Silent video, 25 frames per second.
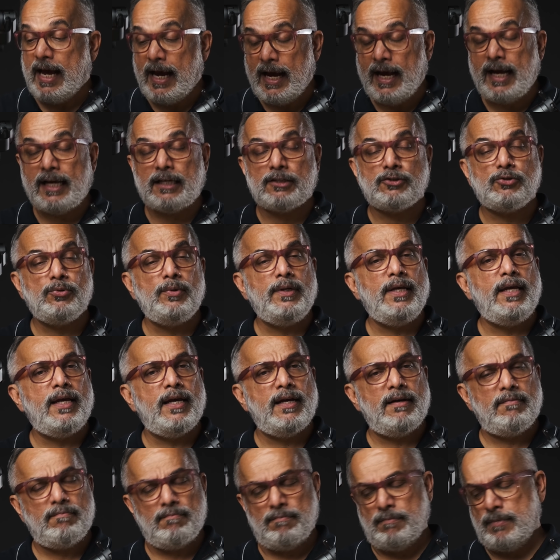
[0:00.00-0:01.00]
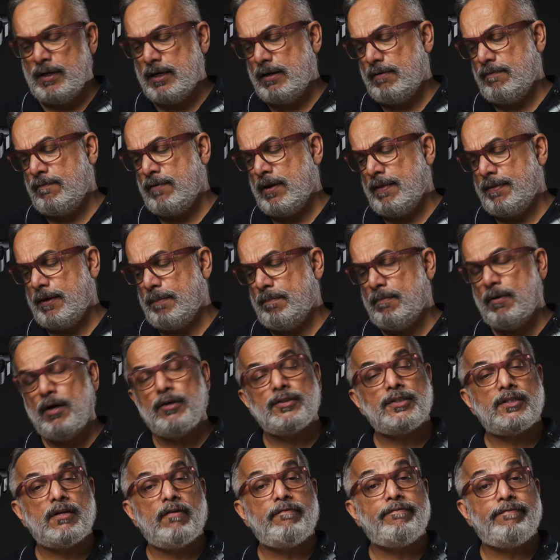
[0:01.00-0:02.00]
actually one of the
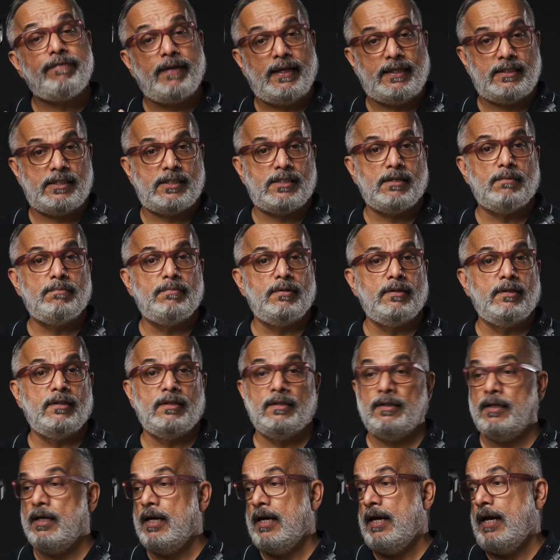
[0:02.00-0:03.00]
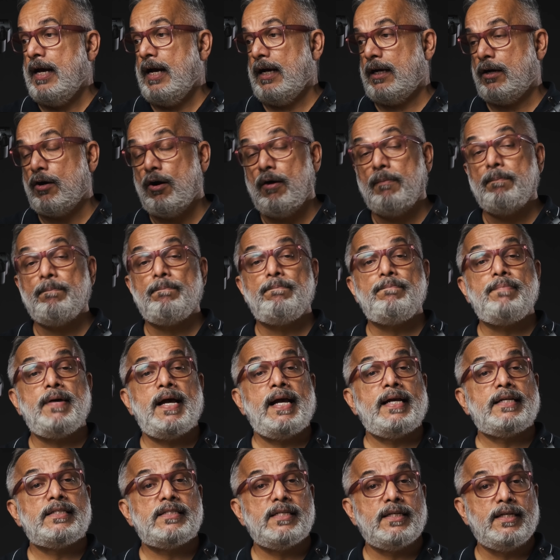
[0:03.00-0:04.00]
most flexible,
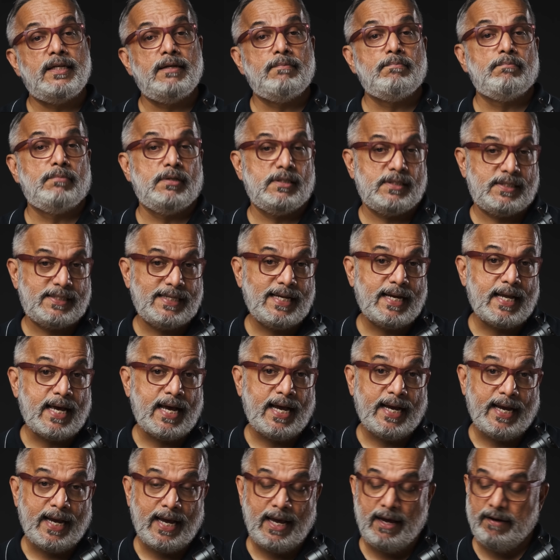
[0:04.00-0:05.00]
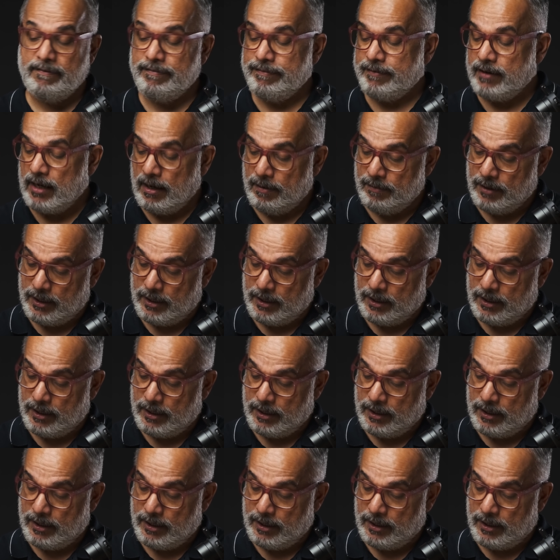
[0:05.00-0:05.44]
compact gimbals that I have come